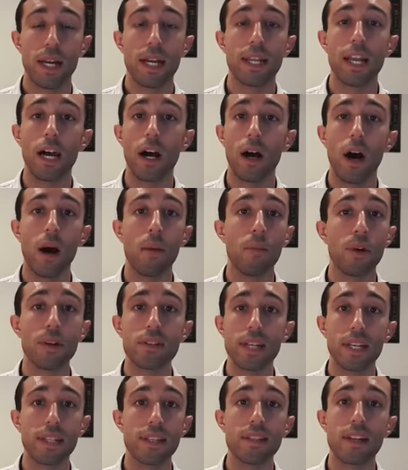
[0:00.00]
Now, I'm not
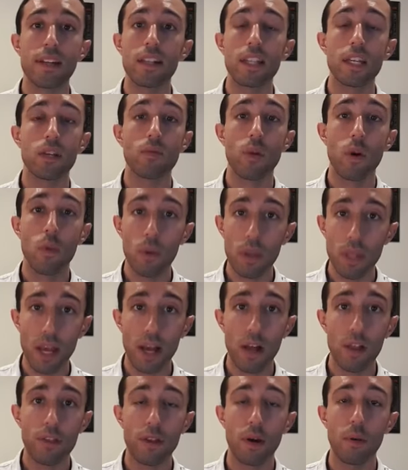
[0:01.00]
saying there's anything wrong with
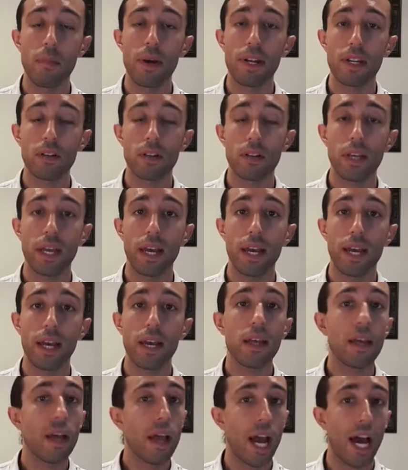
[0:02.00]
health or medical care.
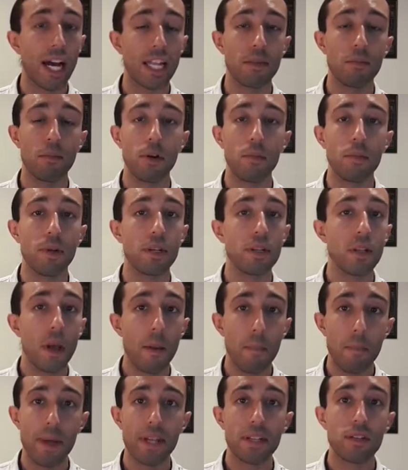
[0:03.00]
At the moment,
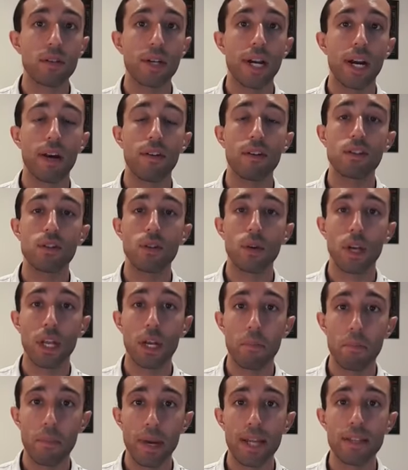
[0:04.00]
medical care is doing an
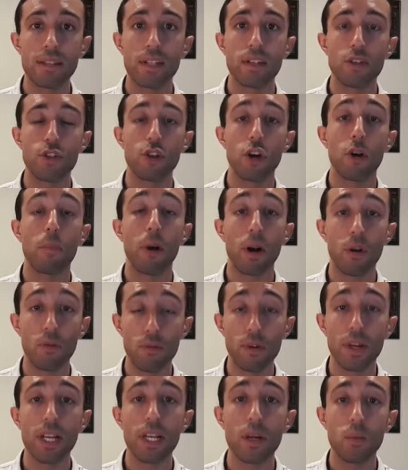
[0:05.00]
amazing job by
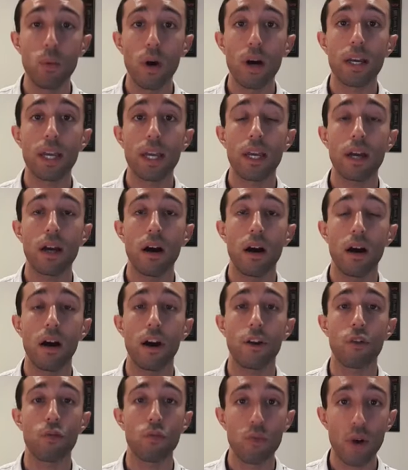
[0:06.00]
really working
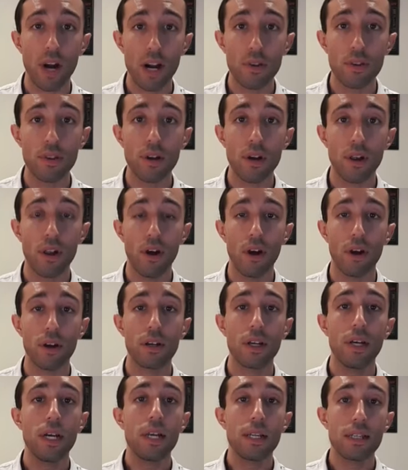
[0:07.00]
hard around the
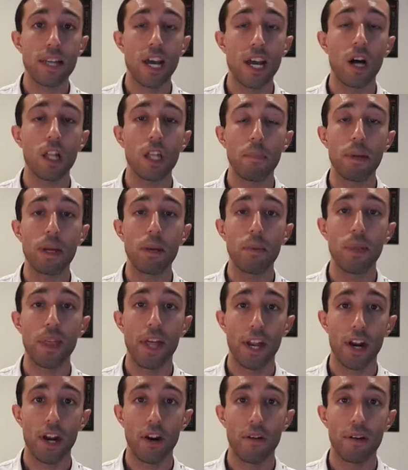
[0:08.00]
clock to help the people
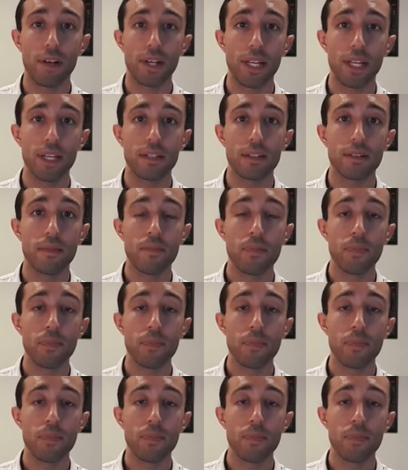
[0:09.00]
that are in need.